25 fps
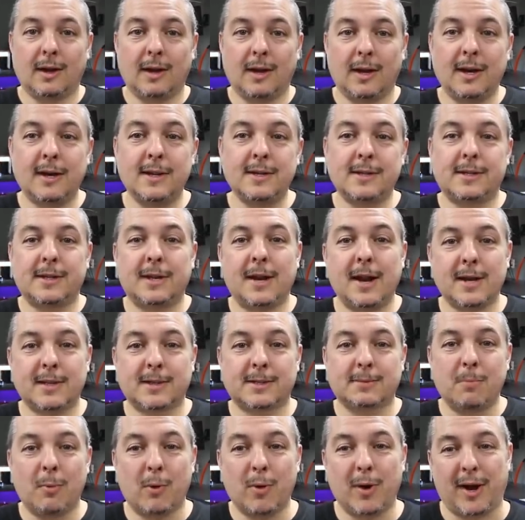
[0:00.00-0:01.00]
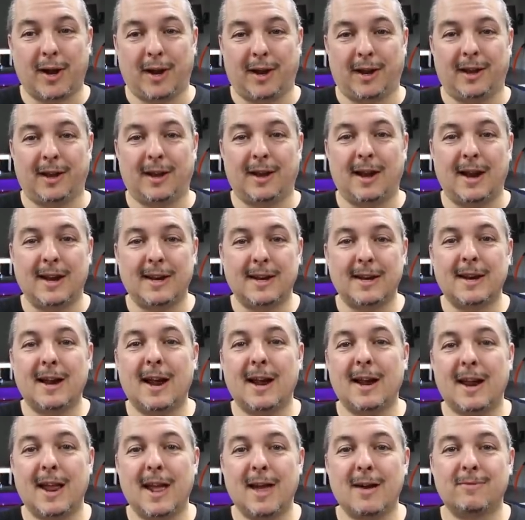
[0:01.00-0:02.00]
It is the next morning, and I did
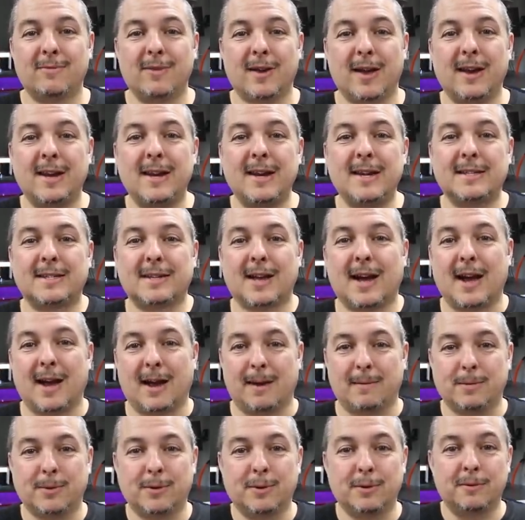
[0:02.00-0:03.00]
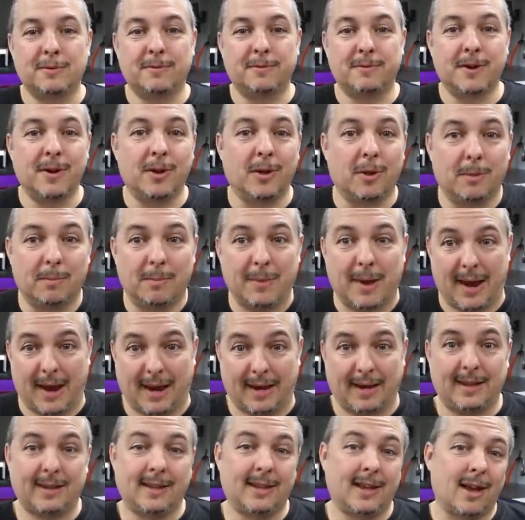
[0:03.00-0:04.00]
not have any time to film
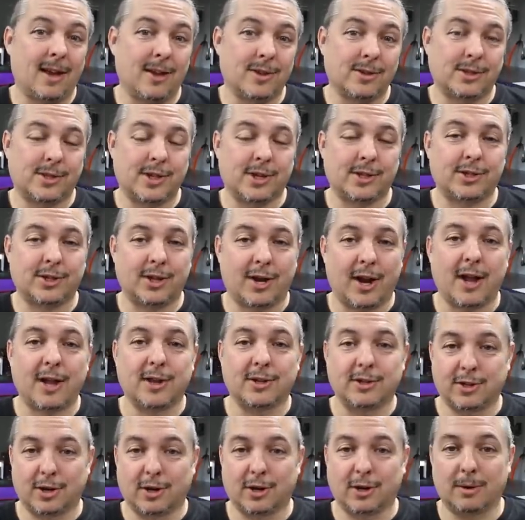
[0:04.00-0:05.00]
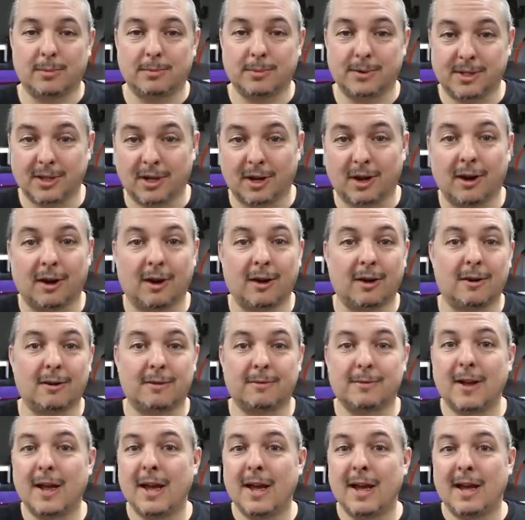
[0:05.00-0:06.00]
anything else yesterday in terms
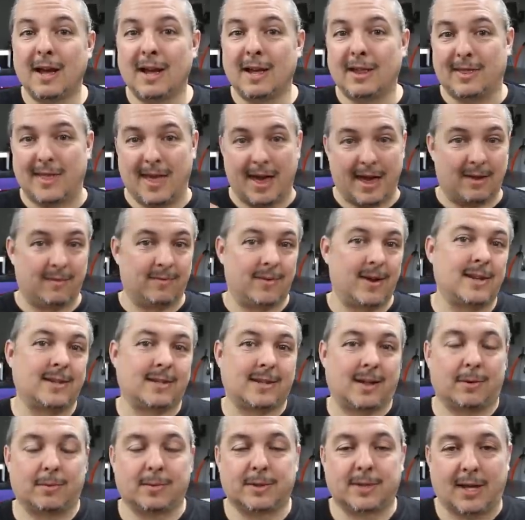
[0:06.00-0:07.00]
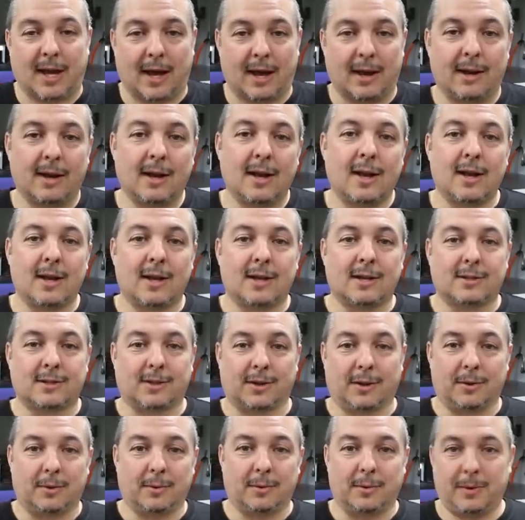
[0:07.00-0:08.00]
of that event I was at.
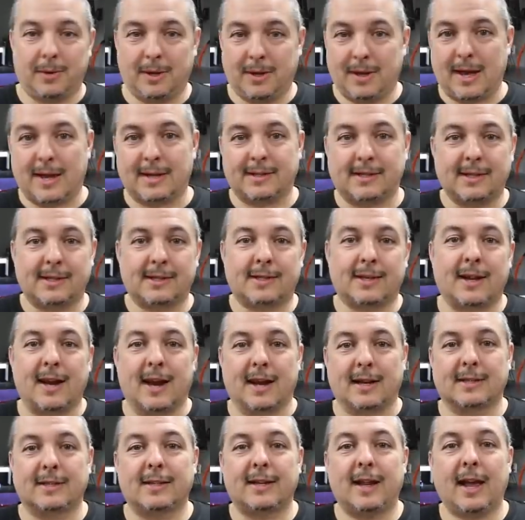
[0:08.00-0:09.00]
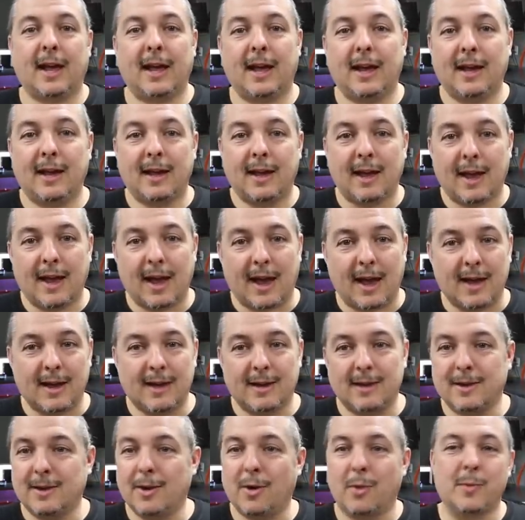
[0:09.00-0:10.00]
So, yes, it's the next day.
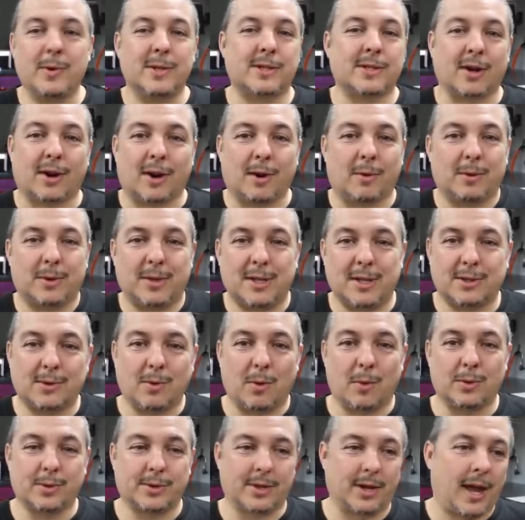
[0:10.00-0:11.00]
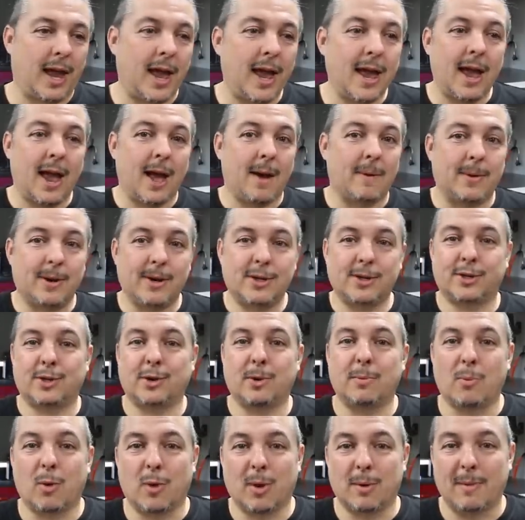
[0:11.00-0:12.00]
I always start out with these goals like, hey, I want to
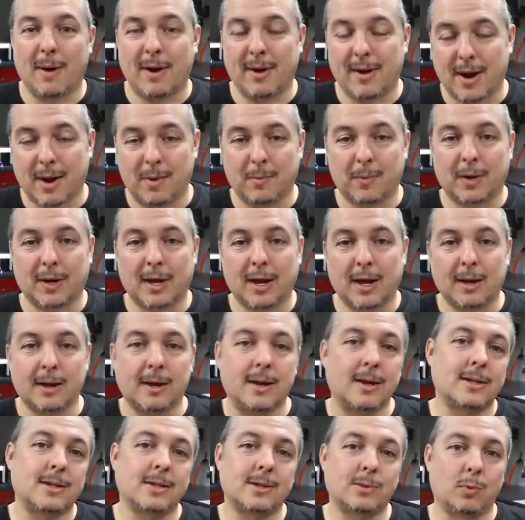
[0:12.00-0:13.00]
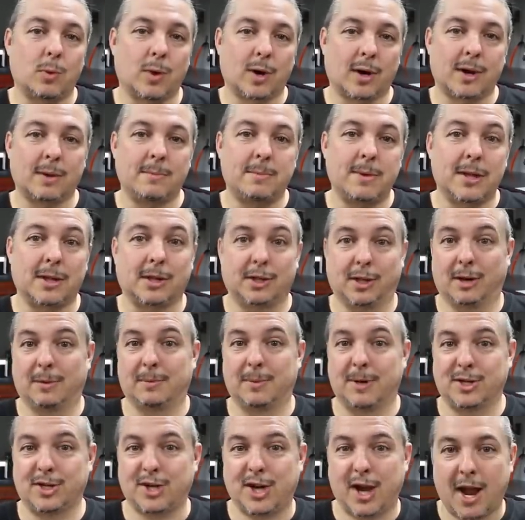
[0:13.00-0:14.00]
show more about networking. And this is where it can be a little
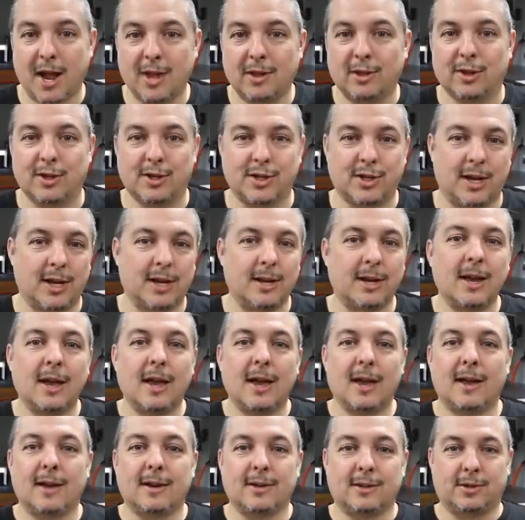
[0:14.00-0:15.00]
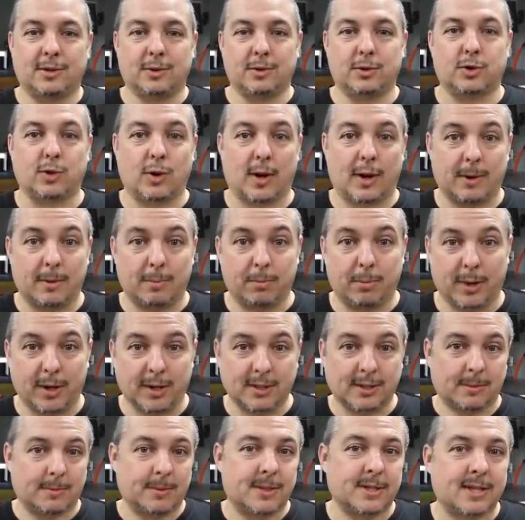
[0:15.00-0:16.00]
bit challenging to try to
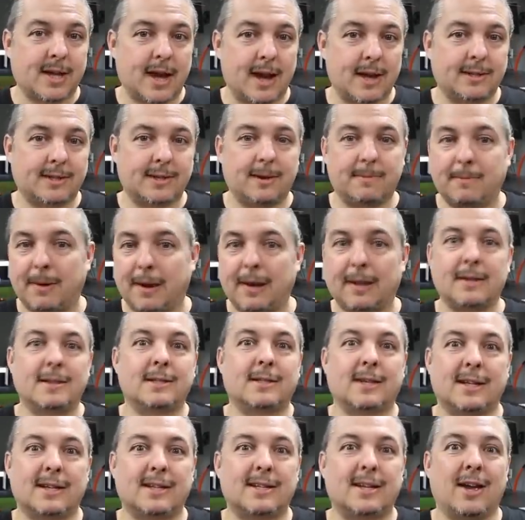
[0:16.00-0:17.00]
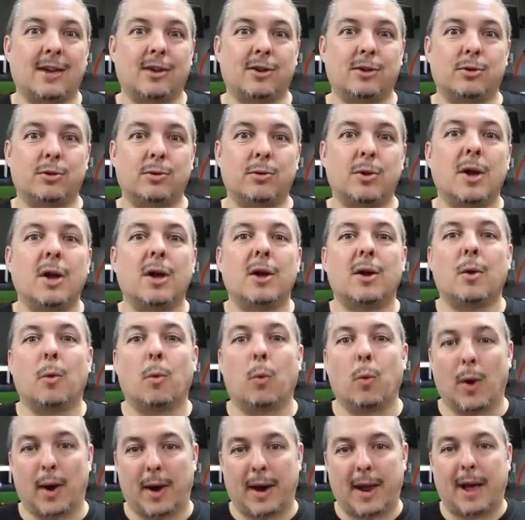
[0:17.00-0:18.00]
bring some of this content, but at least I can tell you
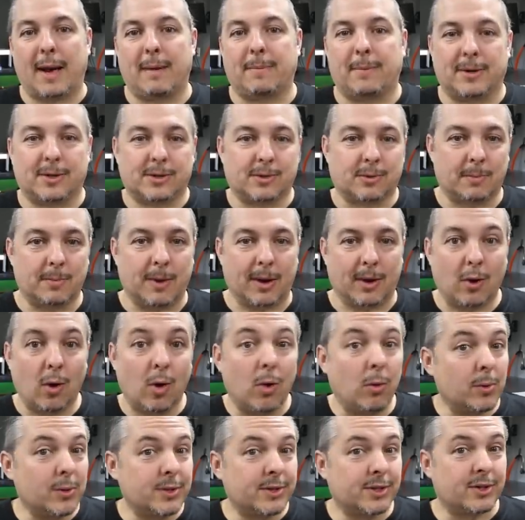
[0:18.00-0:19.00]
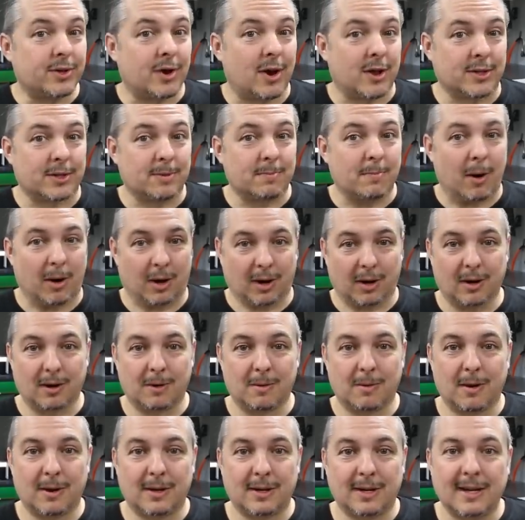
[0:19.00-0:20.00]
what happened. So, my goal was to talk to Mark.
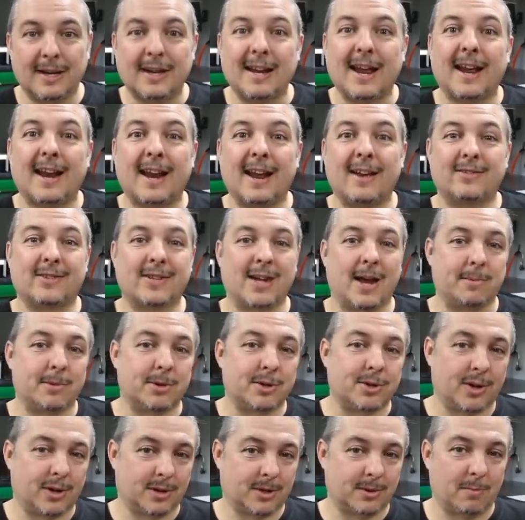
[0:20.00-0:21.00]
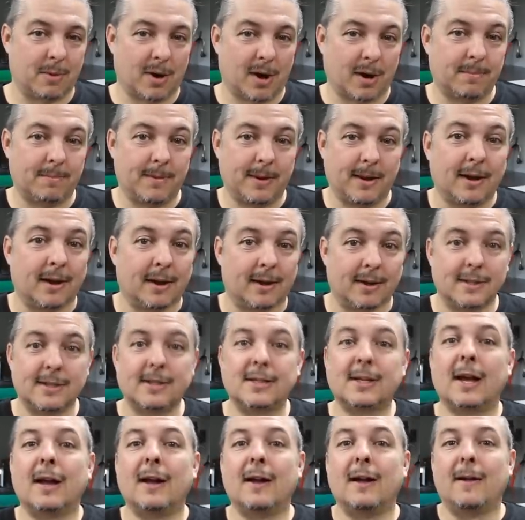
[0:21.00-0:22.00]
Did not have time to talk to Mark
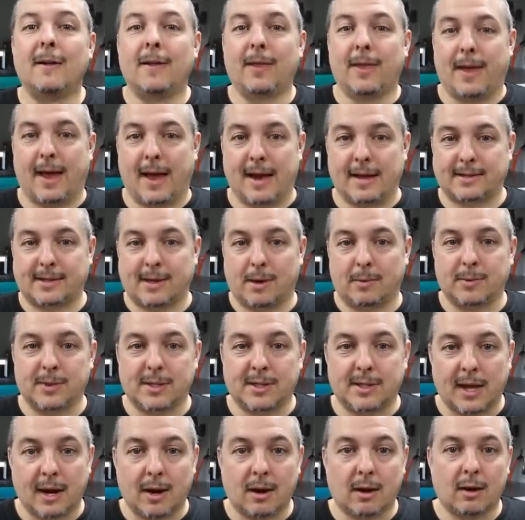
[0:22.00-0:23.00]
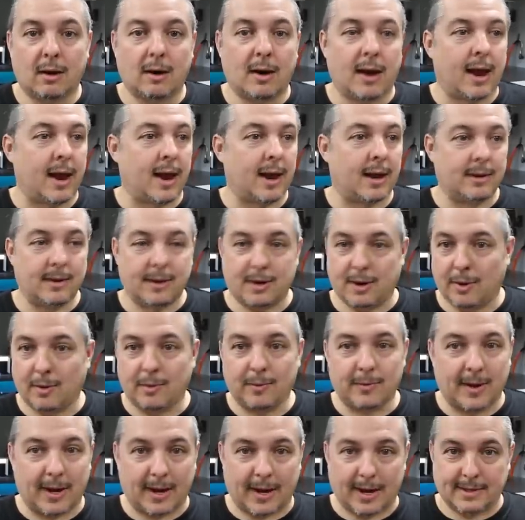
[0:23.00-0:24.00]
because as I was there. And, you
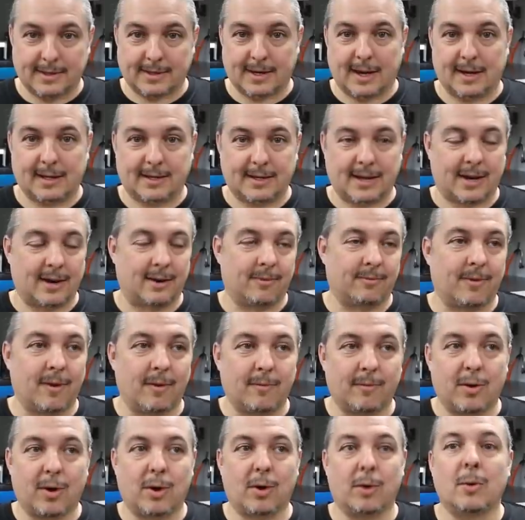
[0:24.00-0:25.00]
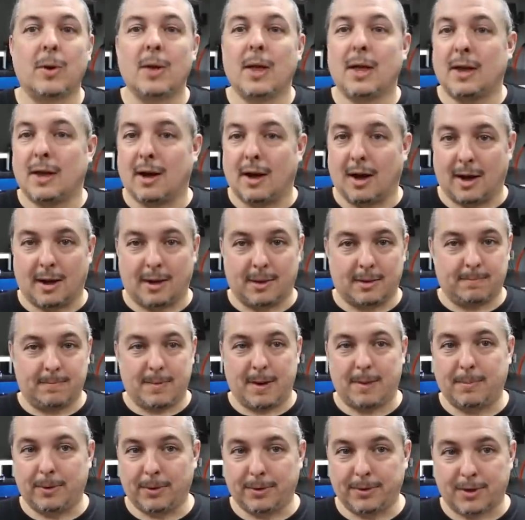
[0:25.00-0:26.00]
know, like I said, I sat in the front row. Uh,
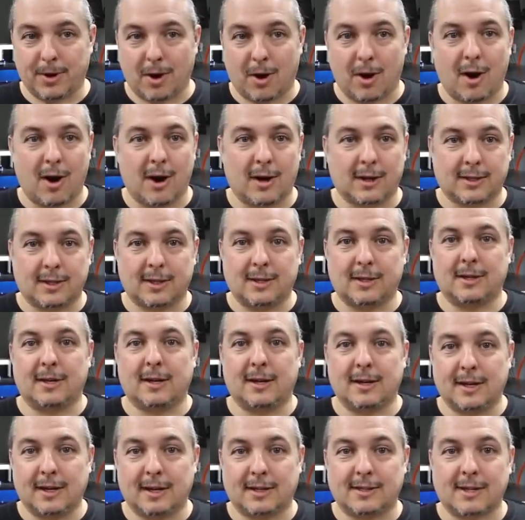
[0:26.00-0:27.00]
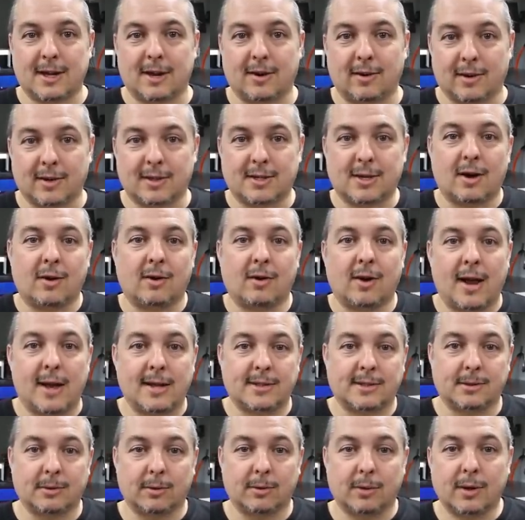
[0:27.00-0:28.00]
people talked and et cetera, et cetera. I
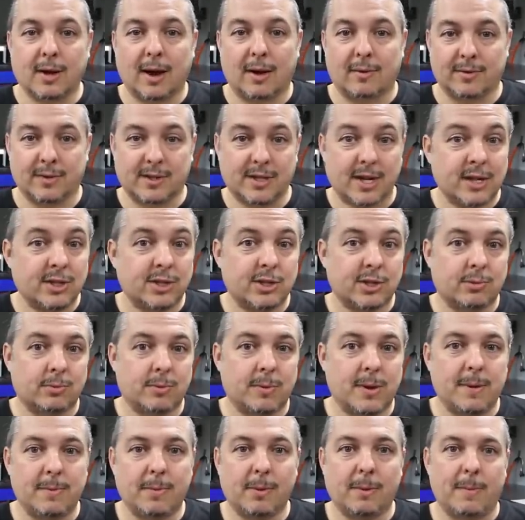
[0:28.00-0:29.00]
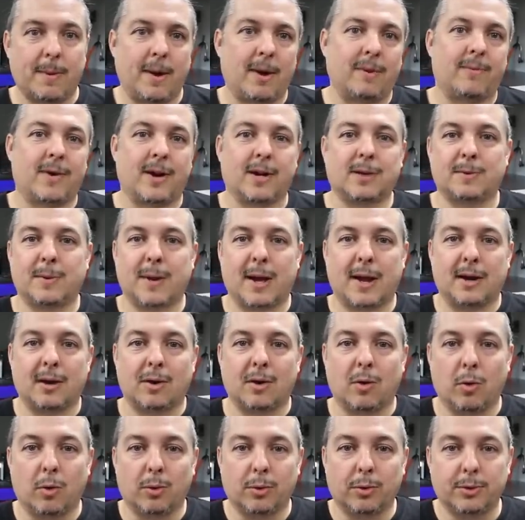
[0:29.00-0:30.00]
had some good conversations with people. Matter of fact, we got in
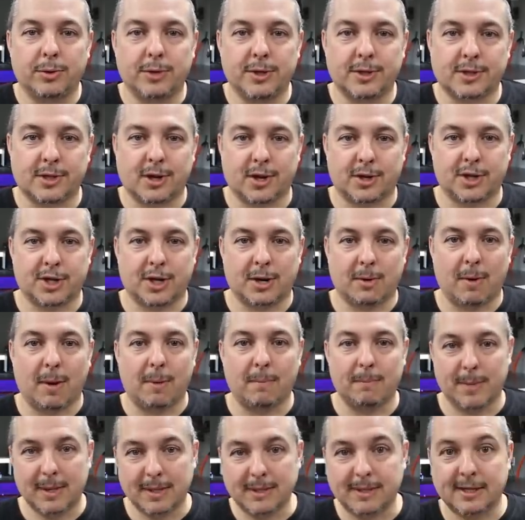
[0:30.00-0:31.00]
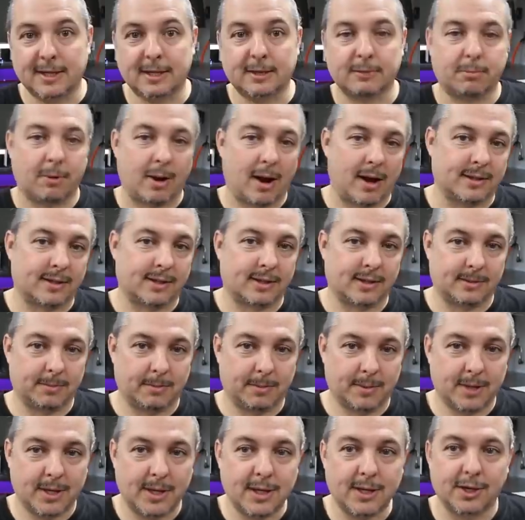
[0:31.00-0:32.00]
a whole discussion about business process
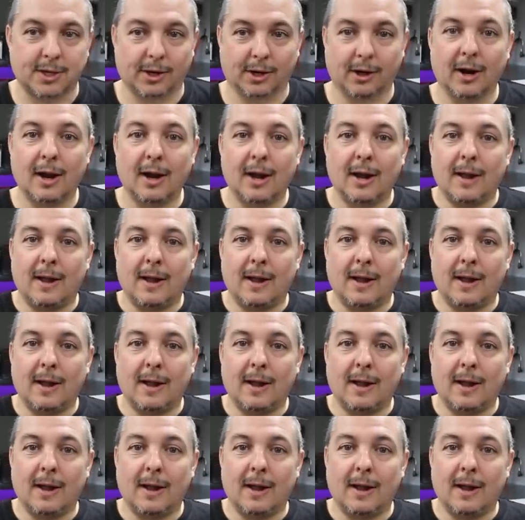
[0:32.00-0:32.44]
and procedure.